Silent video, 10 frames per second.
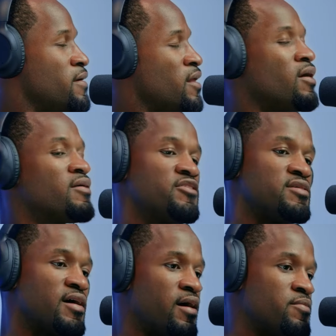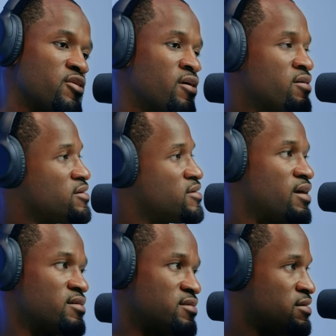a lot of the times our
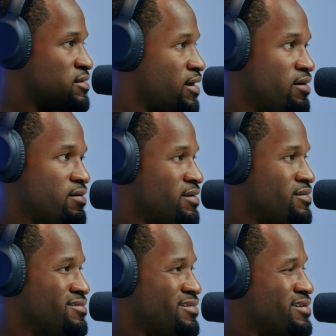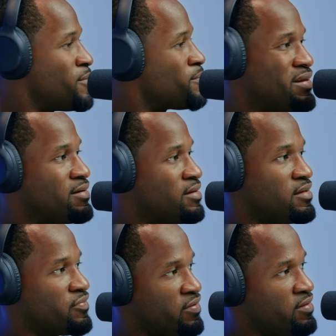success is like completely
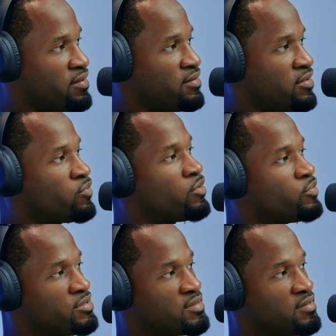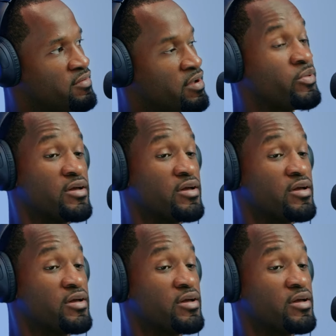different than, than what we see, right?